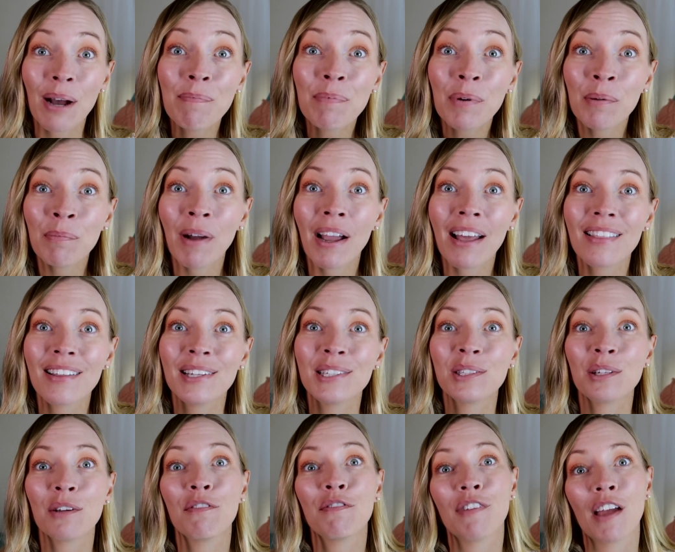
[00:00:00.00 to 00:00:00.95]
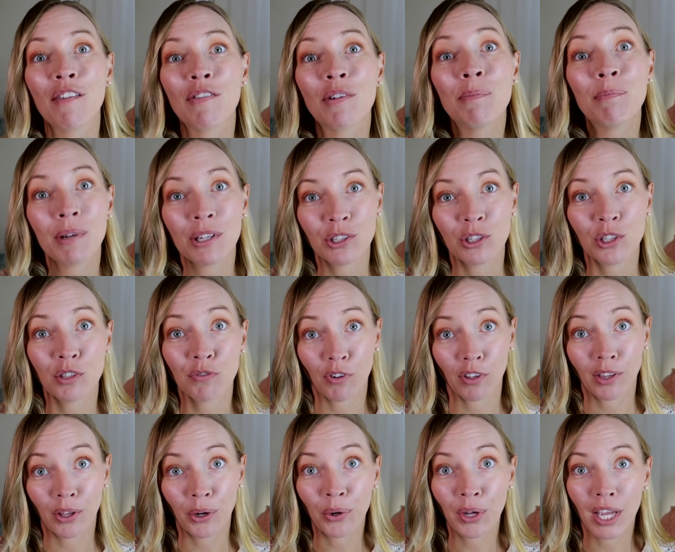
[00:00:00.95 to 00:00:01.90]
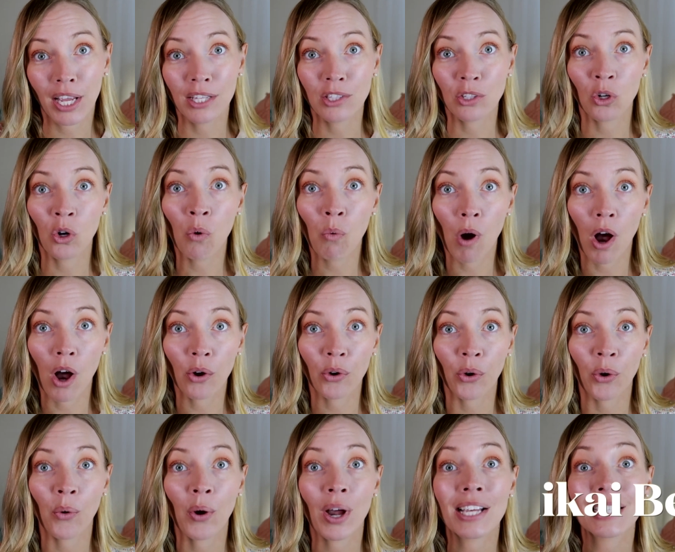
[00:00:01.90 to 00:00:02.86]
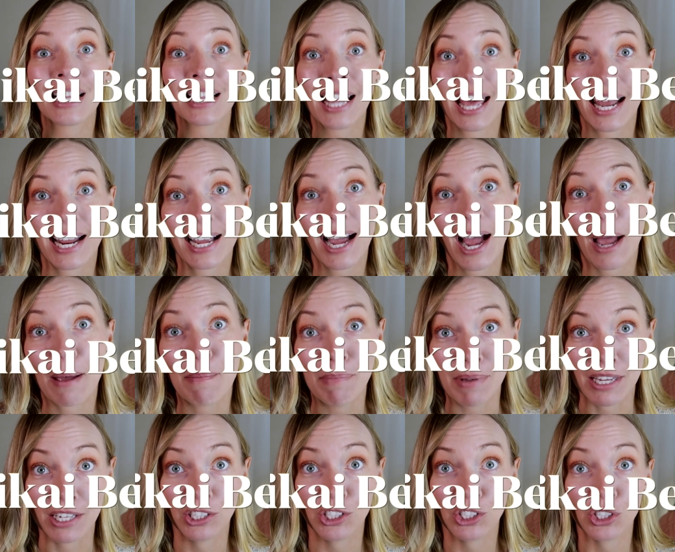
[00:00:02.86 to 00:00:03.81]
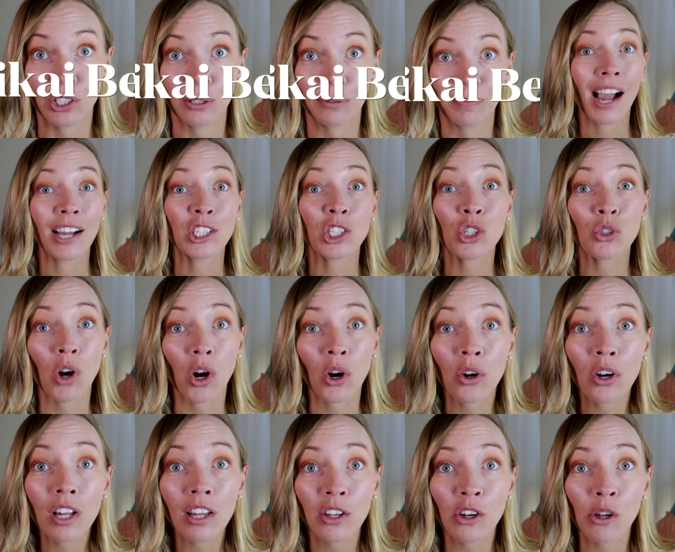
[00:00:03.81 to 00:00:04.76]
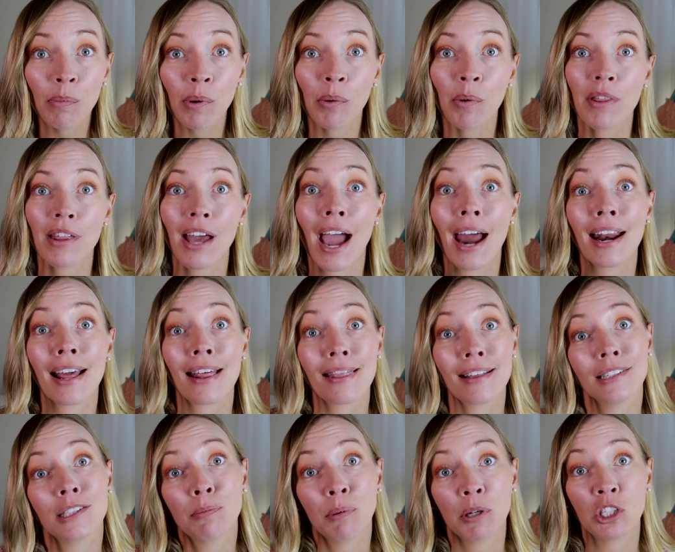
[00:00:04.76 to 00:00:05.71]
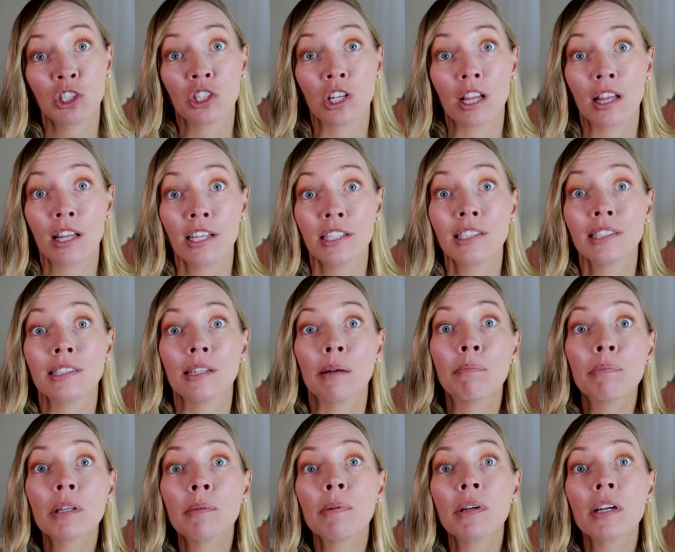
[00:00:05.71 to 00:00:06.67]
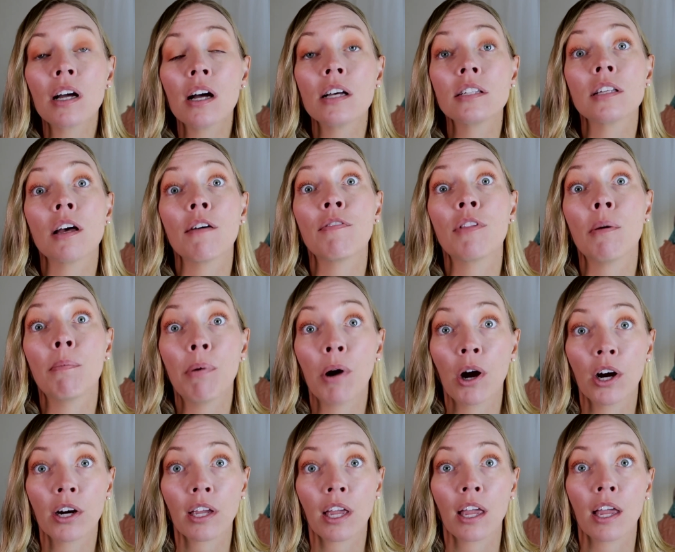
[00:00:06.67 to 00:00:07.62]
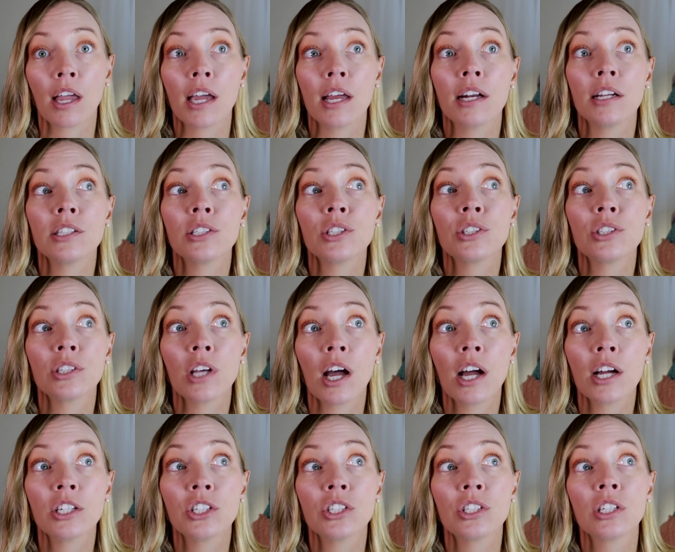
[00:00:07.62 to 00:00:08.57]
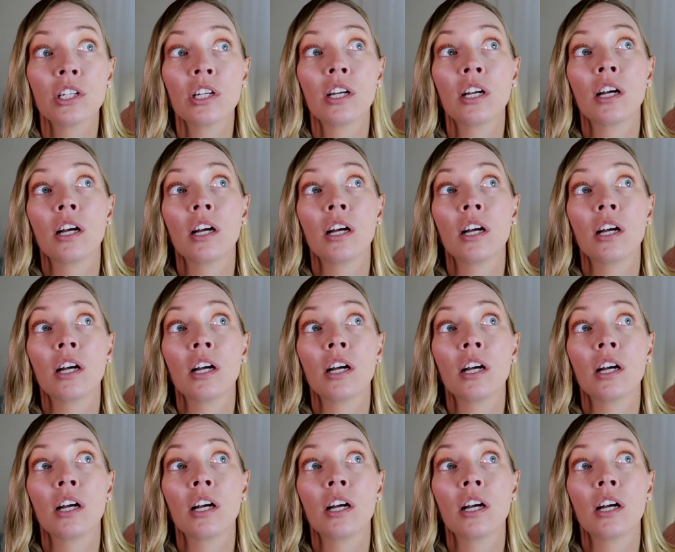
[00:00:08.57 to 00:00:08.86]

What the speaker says: up on my list of favorite beaches for little kids on Oahu is Lanikai Beach. I struggled a little bit with adding this beach to the list simply because of the parking. It is such